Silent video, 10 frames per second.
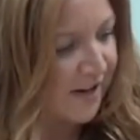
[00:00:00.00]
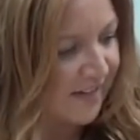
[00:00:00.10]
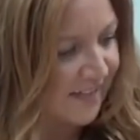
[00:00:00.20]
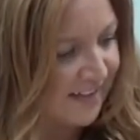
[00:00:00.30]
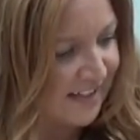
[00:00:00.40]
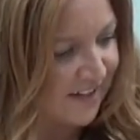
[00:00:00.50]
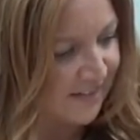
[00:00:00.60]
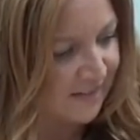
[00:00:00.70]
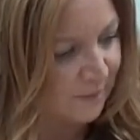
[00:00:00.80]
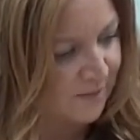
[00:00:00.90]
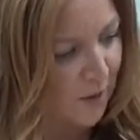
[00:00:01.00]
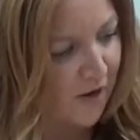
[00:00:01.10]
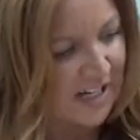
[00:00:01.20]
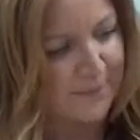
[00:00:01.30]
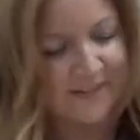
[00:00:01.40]
I can see here there's some
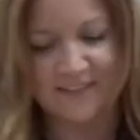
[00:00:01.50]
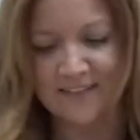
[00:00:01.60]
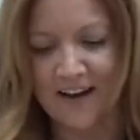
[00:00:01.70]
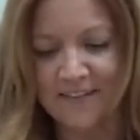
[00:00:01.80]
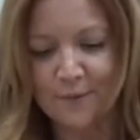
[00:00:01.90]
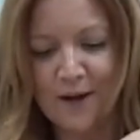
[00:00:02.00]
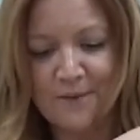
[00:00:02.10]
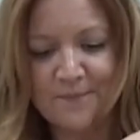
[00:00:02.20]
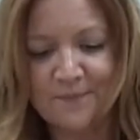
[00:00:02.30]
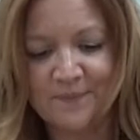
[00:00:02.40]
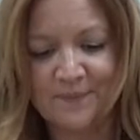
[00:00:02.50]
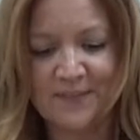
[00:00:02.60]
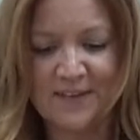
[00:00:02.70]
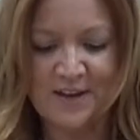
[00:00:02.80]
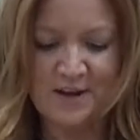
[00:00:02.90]
sparkly bits in there as well.
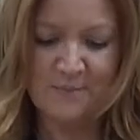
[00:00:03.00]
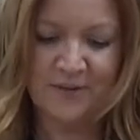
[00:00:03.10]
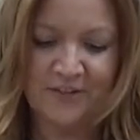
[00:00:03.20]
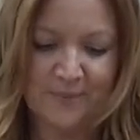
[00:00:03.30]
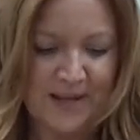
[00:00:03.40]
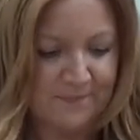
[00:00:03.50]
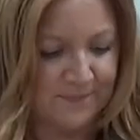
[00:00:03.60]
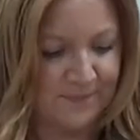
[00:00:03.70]
Push them in.